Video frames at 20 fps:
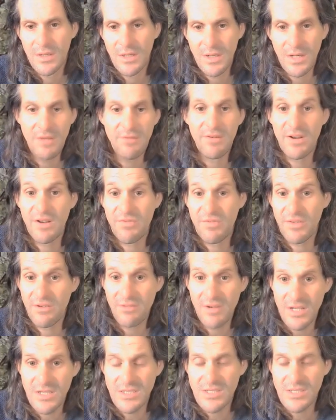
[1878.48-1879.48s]
And even if
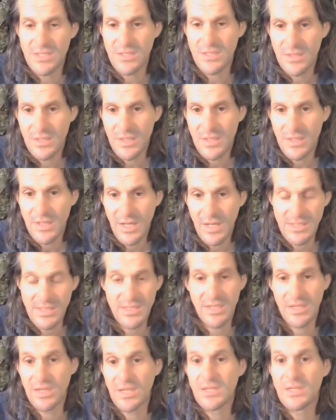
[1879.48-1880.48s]
there is,
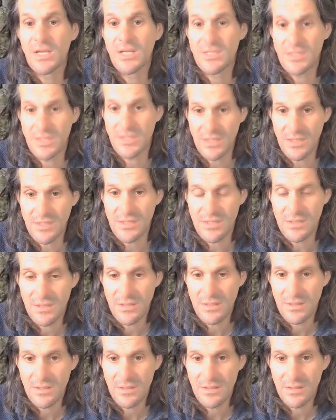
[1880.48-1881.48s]
it's in the dozens.
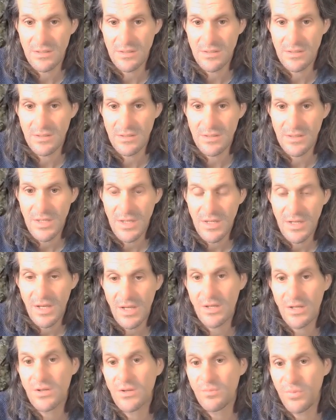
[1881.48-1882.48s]

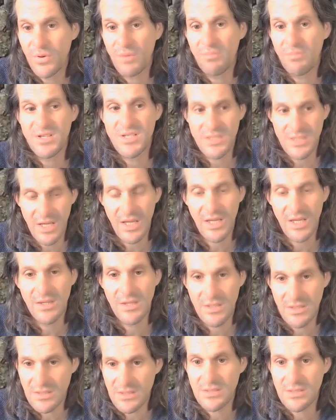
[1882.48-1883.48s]
And I could probably say
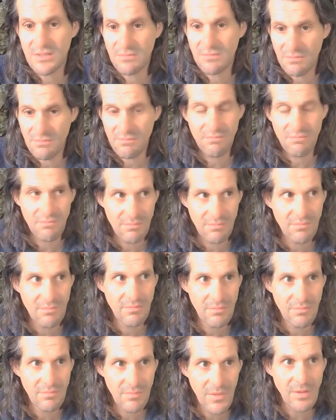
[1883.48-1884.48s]
that
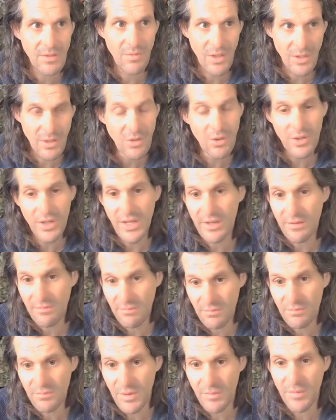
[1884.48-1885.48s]
in, in
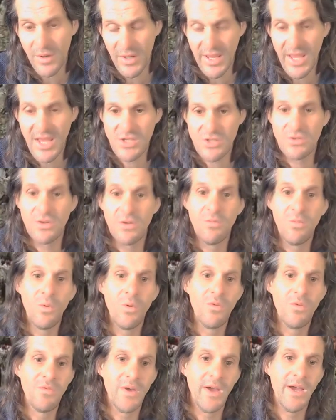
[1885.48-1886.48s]
looking at my history of
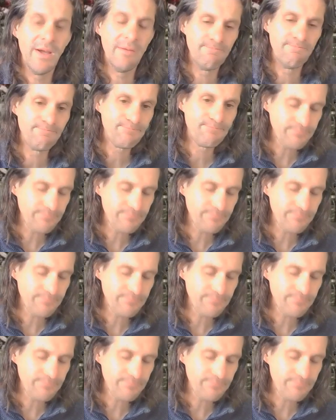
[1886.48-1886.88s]
warfare,